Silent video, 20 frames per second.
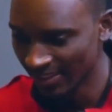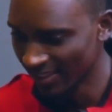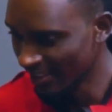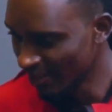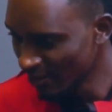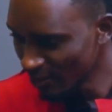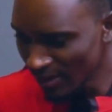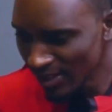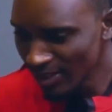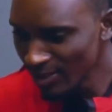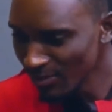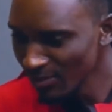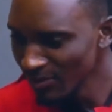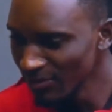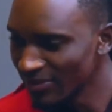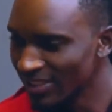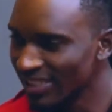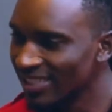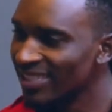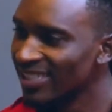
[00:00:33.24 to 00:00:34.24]
You can
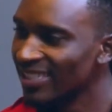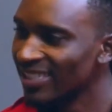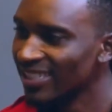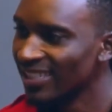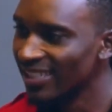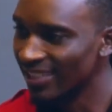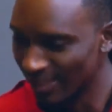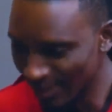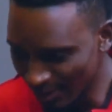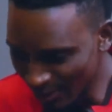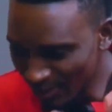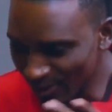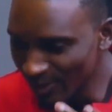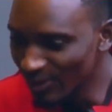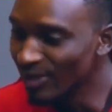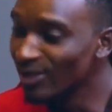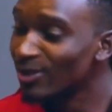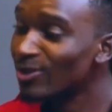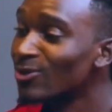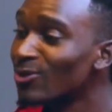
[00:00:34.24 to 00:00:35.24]
remove this. It's you
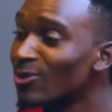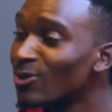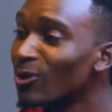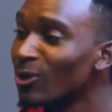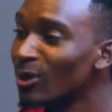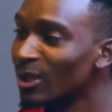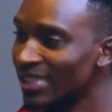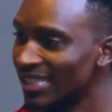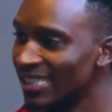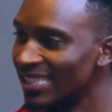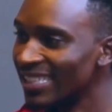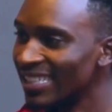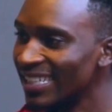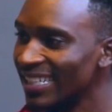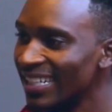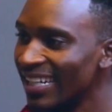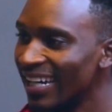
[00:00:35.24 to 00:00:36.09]
know, it's too hot.